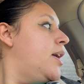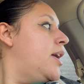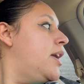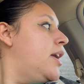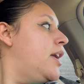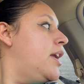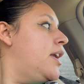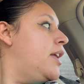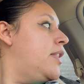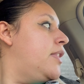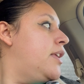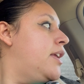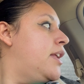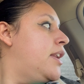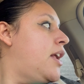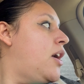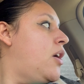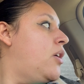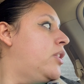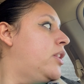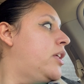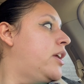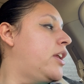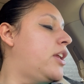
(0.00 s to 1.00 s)
And then
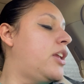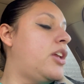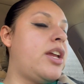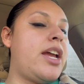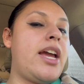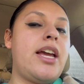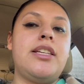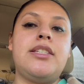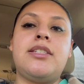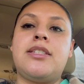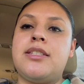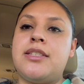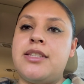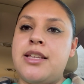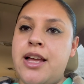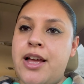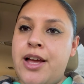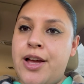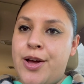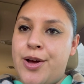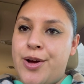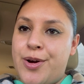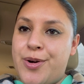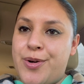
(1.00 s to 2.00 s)
I'll let you guys
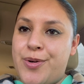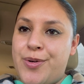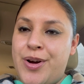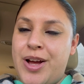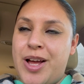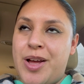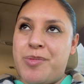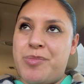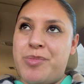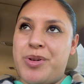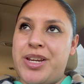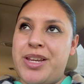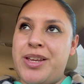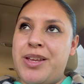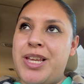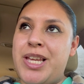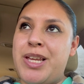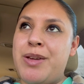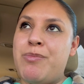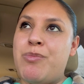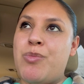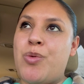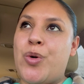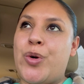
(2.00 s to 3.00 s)
know how many
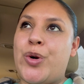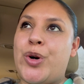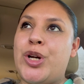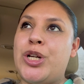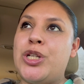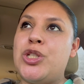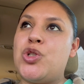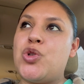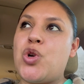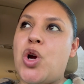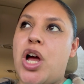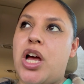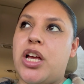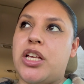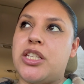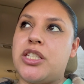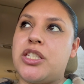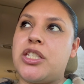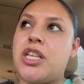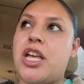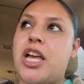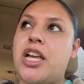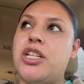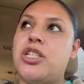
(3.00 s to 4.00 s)
more
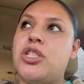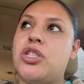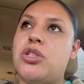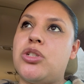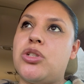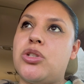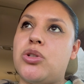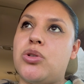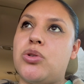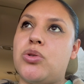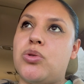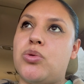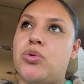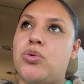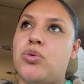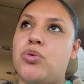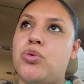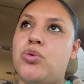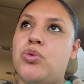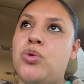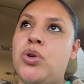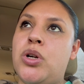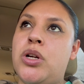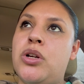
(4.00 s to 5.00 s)
draws I
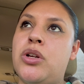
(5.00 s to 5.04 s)
do